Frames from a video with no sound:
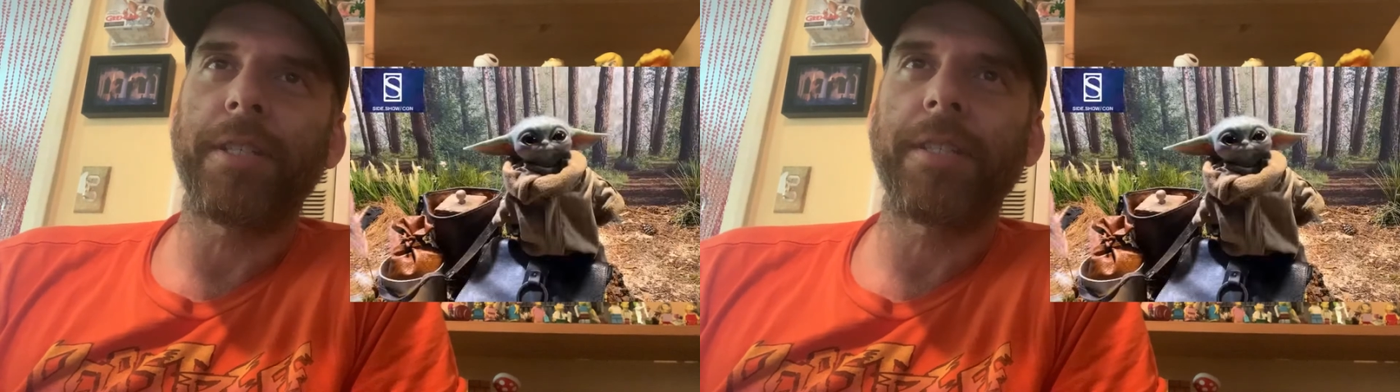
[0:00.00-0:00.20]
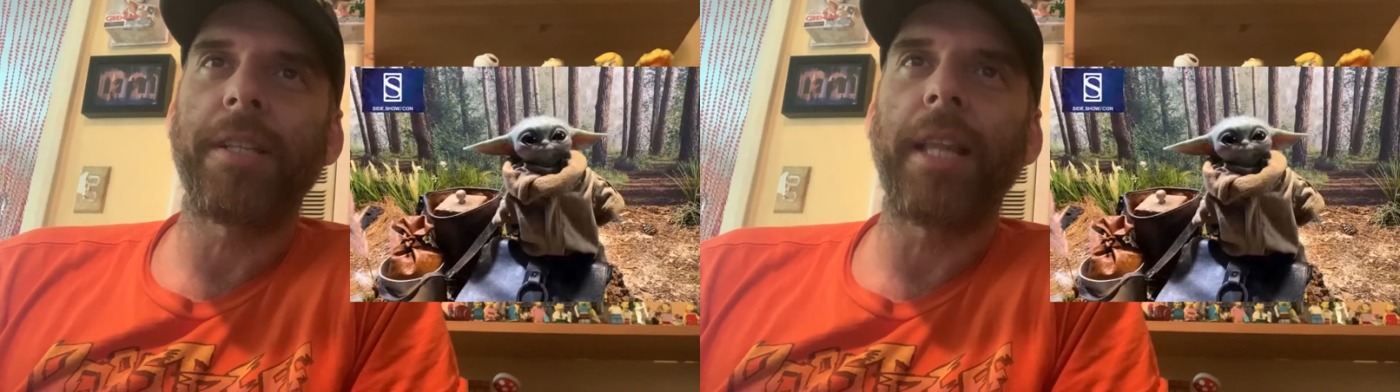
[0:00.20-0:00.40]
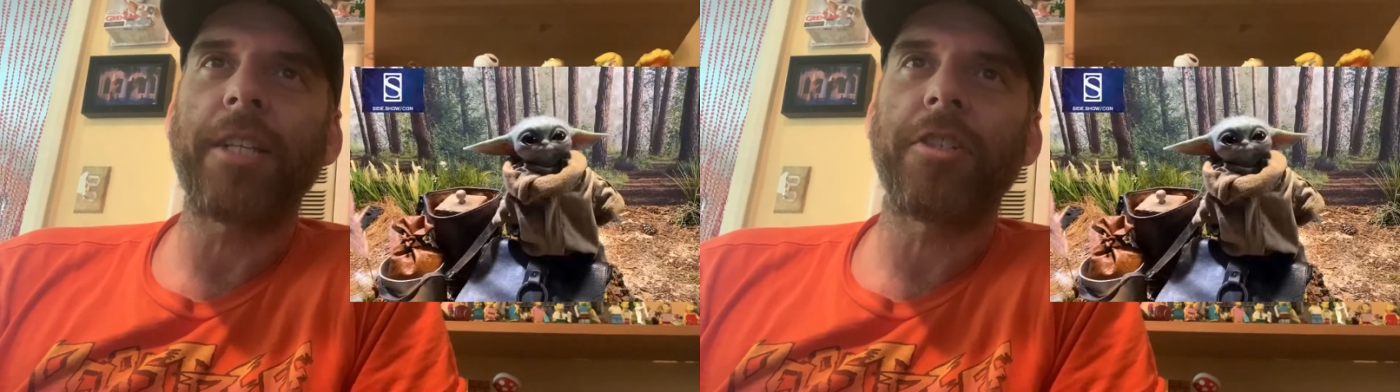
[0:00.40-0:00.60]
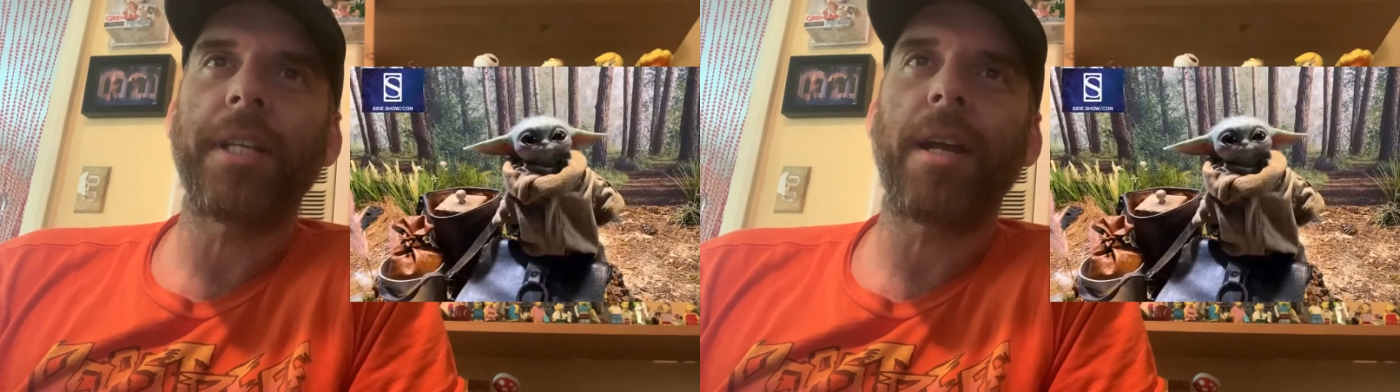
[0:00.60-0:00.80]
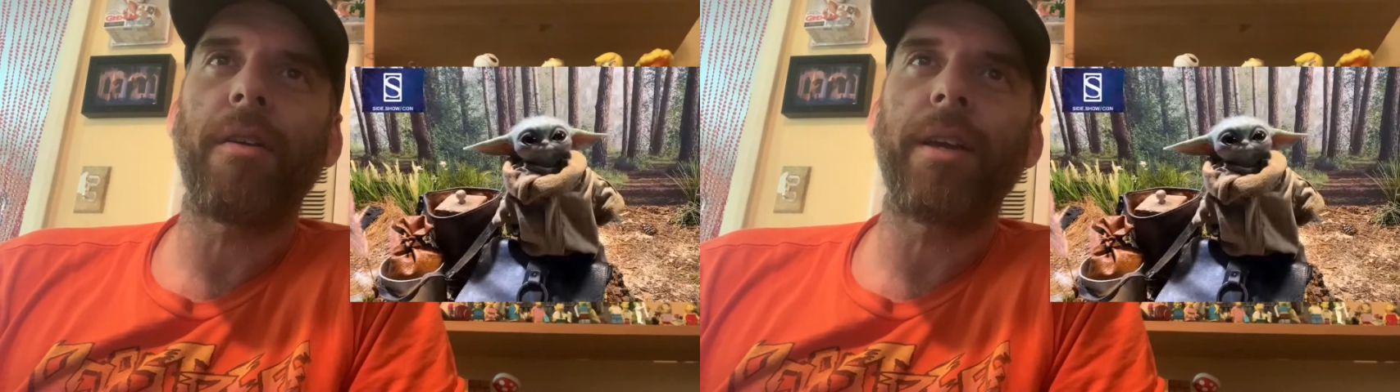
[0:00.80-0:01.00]
So this is the
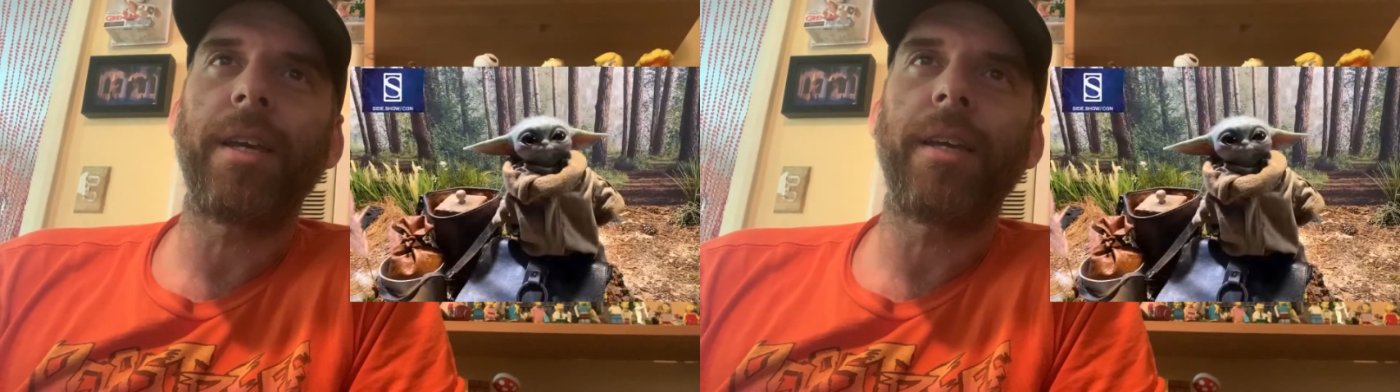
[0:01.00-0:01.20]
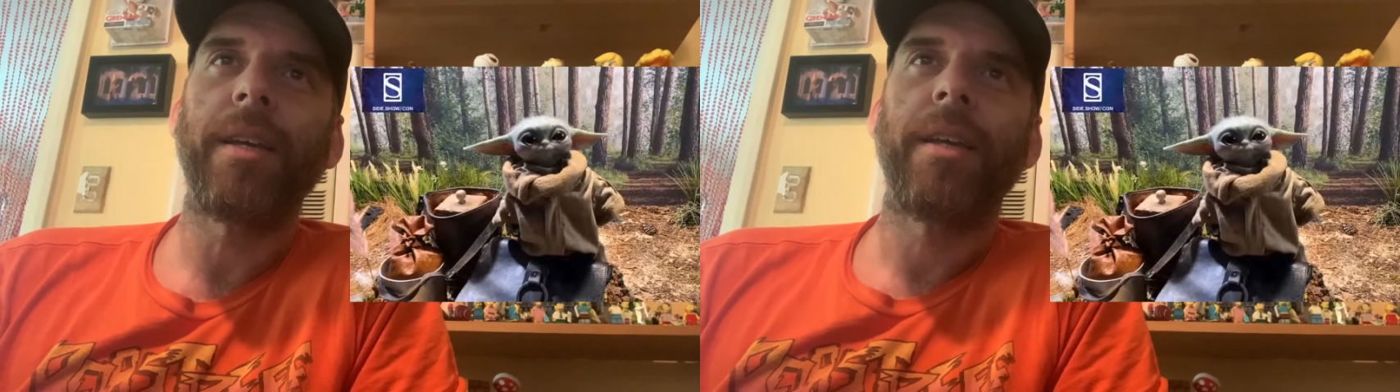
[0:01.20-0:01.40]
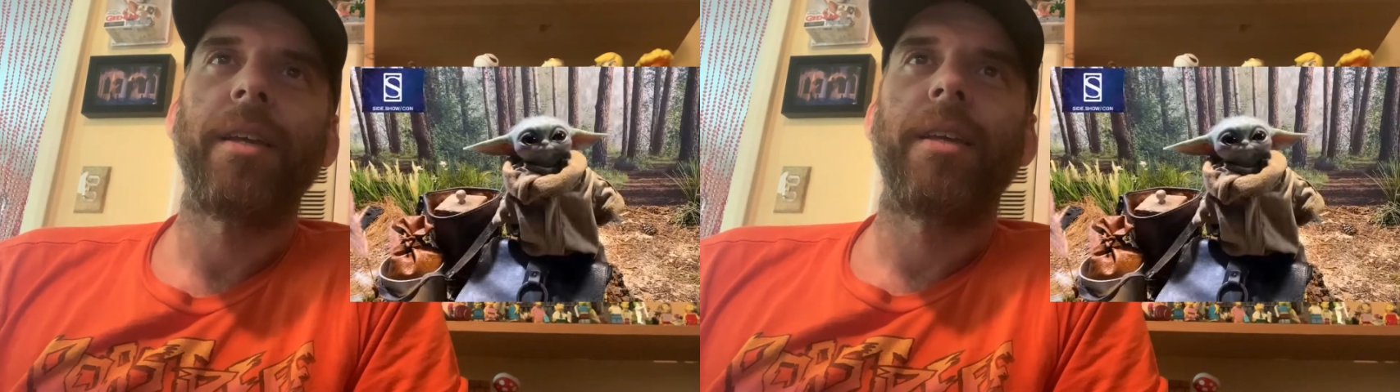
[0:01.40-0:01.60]
legendary